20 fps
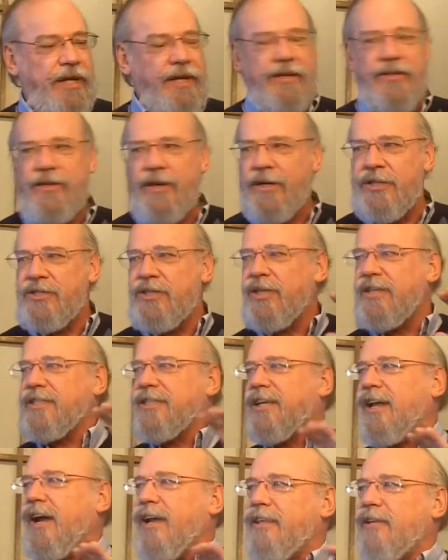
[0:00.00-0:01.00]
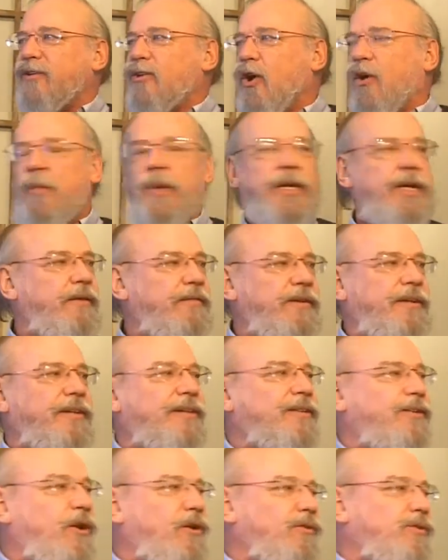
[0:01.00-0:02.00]
there's this guy that nobody
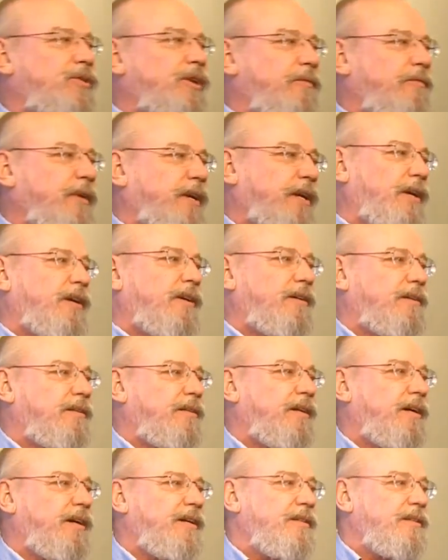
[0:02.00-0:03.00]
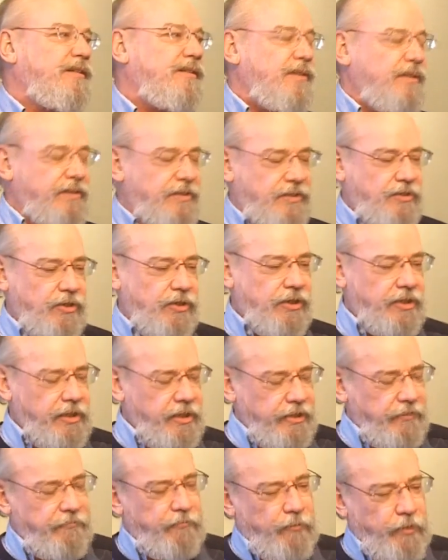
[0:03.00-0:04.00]
ever knows of here, Sir
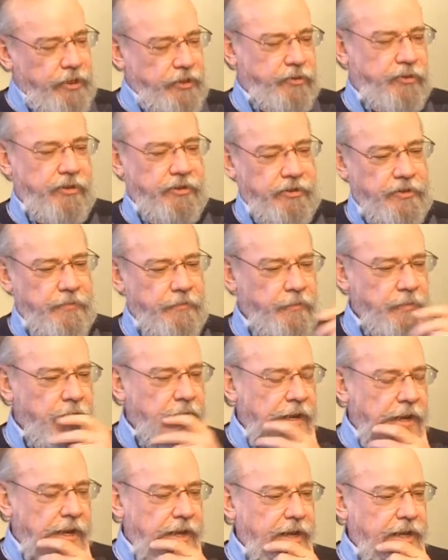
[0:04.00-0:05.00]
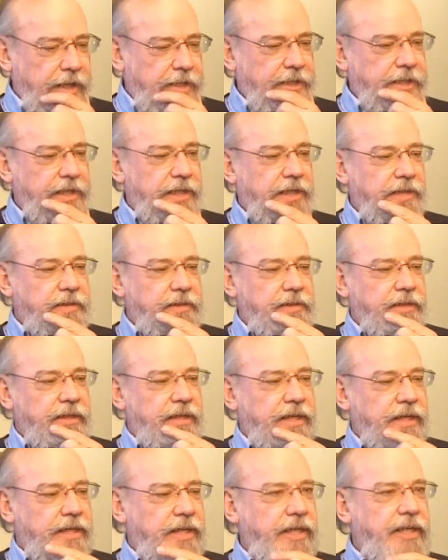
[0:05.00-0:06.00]
Cliff Richards.
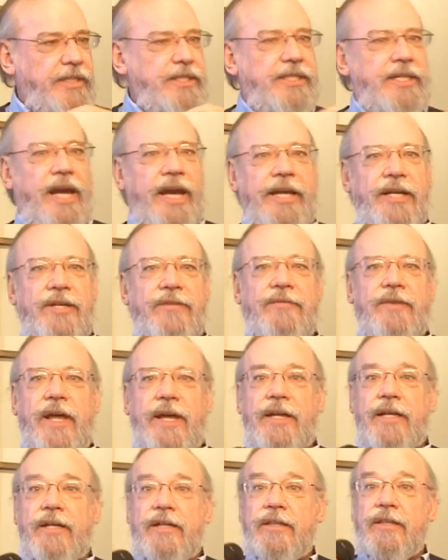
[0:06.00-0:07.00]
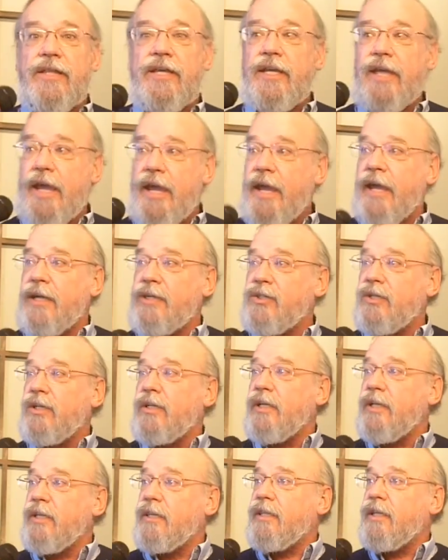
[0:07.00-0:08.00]
And he's kind of like
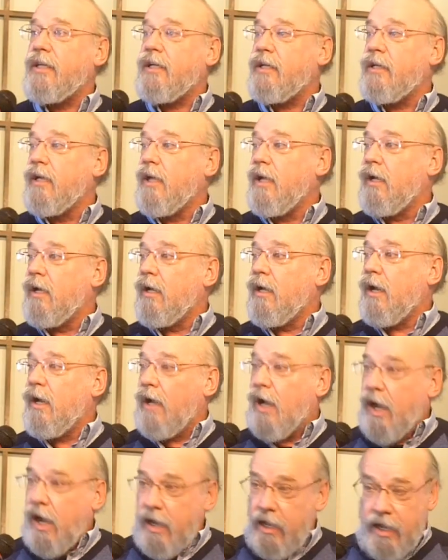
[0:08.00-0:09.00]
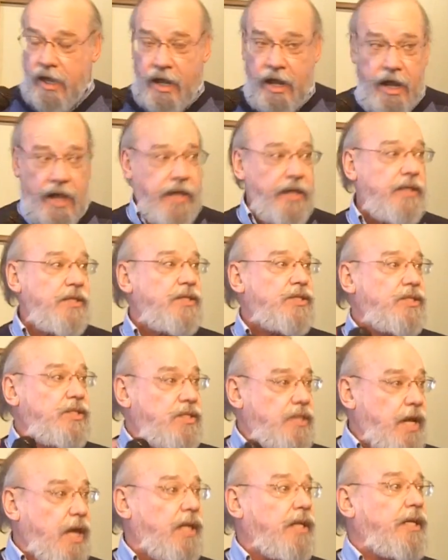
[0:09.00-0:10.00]
the
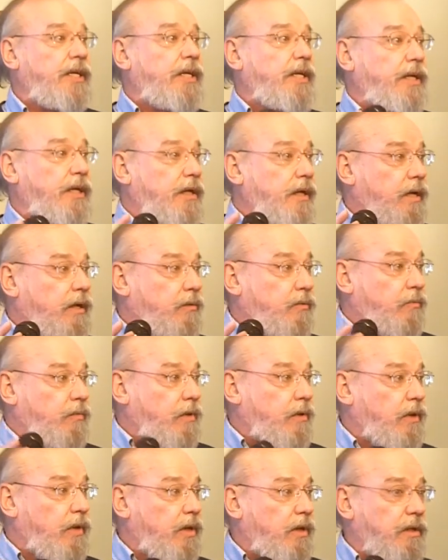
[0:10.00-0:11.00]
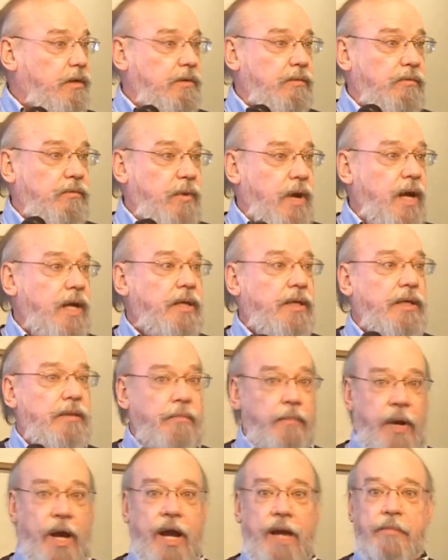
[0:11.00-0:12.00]
hottest selling rock
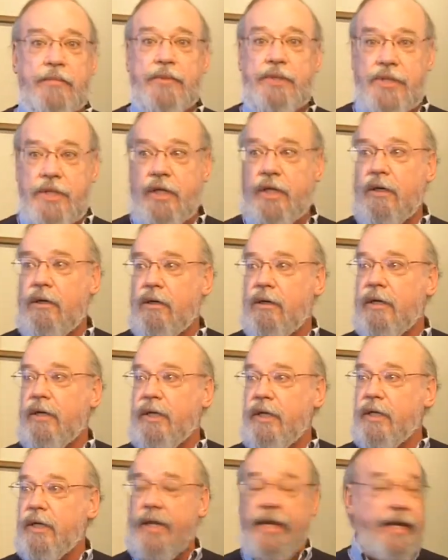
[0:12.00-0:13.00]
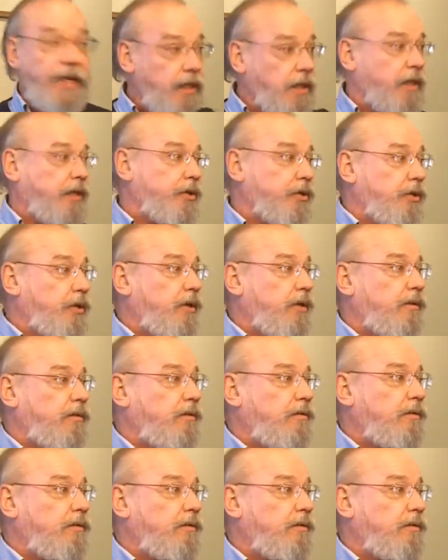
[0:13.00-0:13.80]
and pop singer in England.